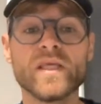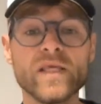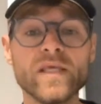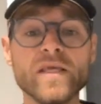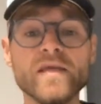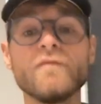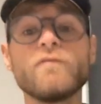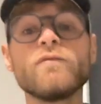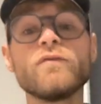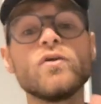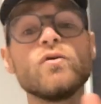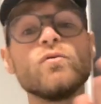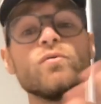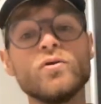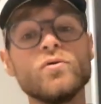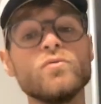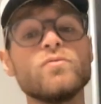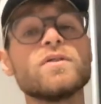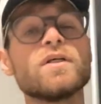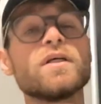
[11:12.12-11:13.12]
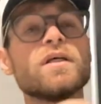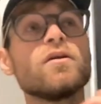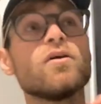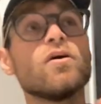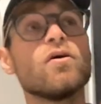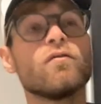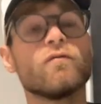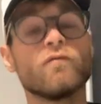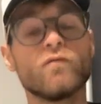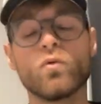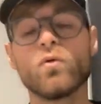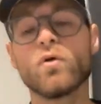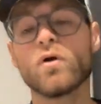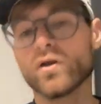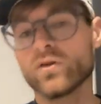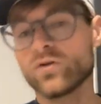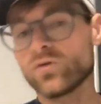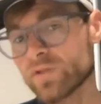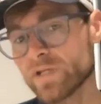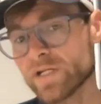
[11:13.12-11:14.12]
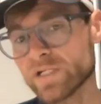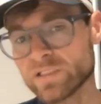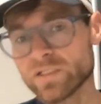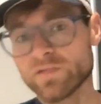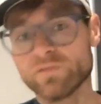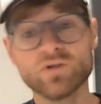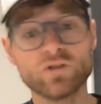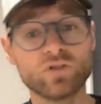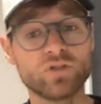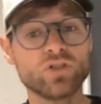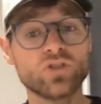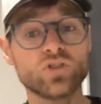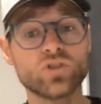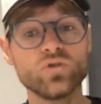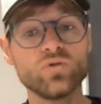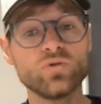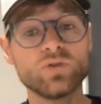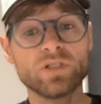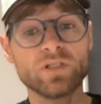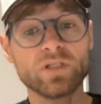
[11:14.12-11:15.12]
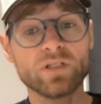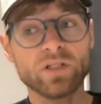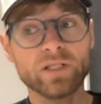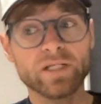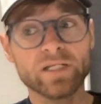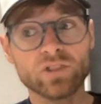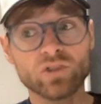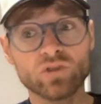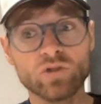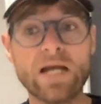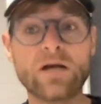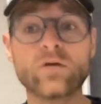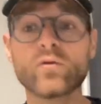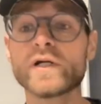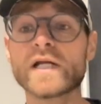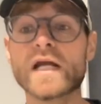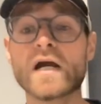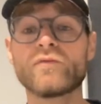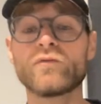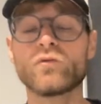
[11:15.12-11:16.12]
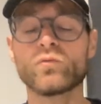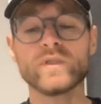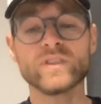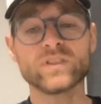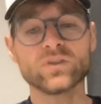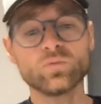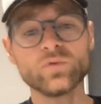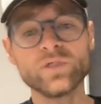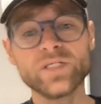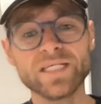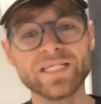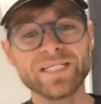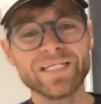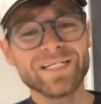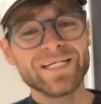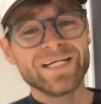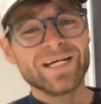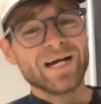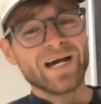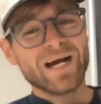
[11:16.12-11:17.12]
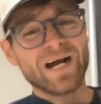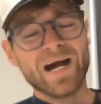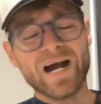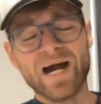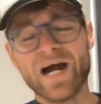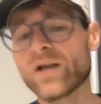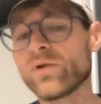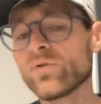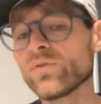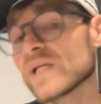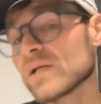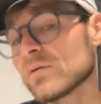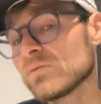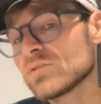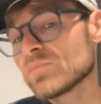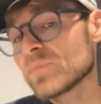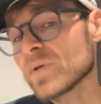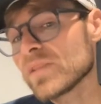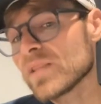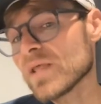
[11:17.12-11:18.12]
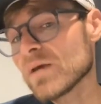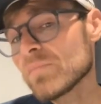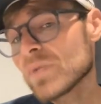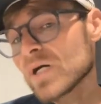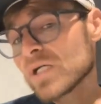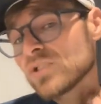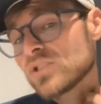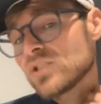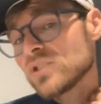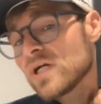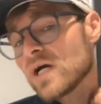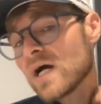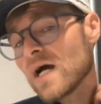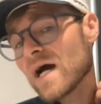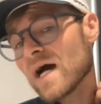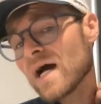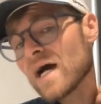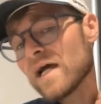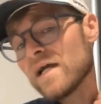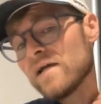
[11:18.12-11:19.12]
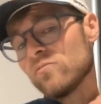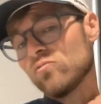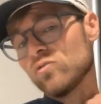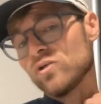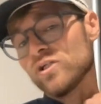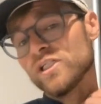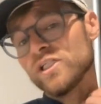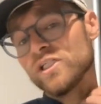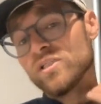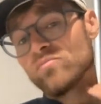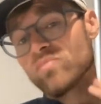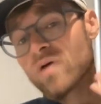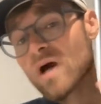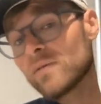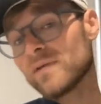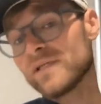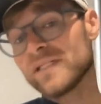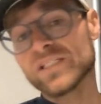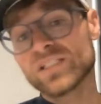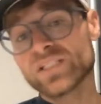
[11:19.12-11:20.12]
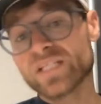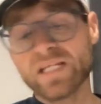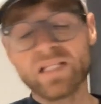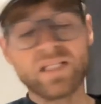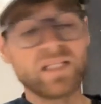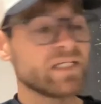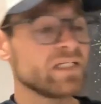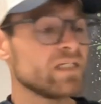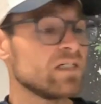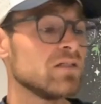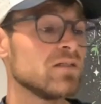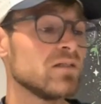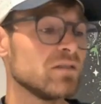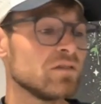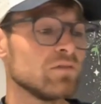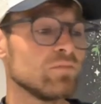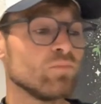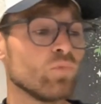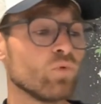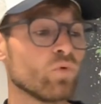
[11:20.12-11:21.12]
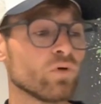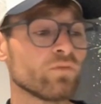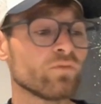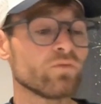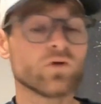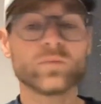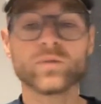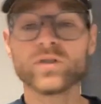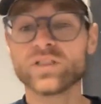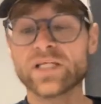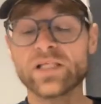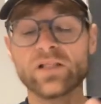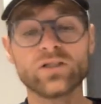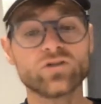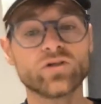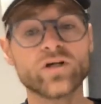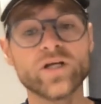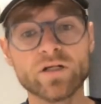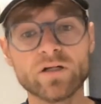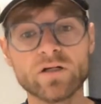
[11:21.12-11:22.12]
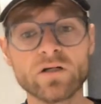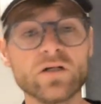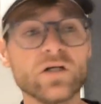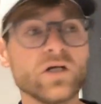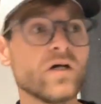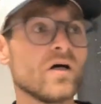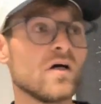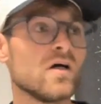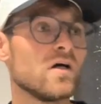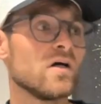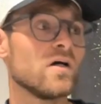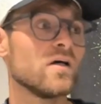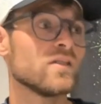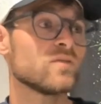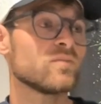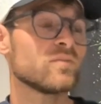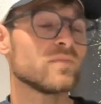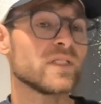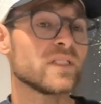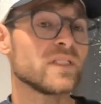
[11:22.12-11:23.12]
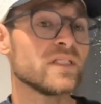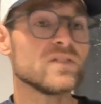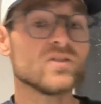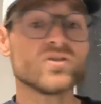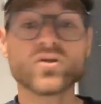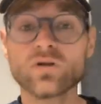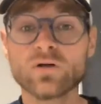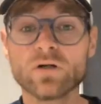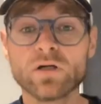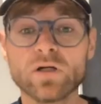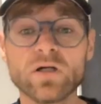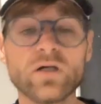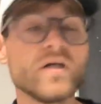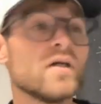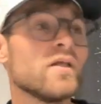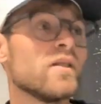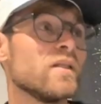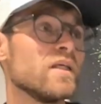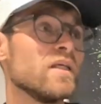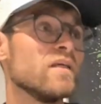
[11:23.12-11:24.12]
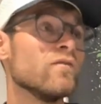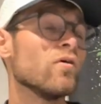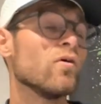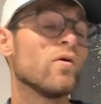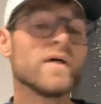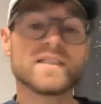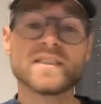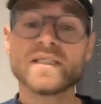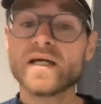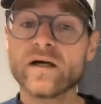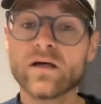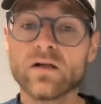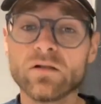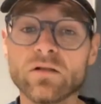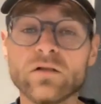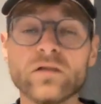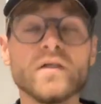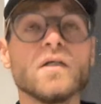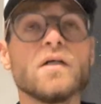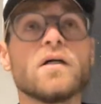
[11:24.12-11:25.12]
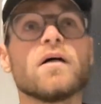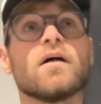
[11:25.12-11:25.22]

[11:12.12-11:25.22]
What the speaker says: If you use it for other things, if you're just using like a track workout for once a week, I don't think I would spend that much. I would probably just get like a more firmer daily trainer, something like the Azura, the Evo SL,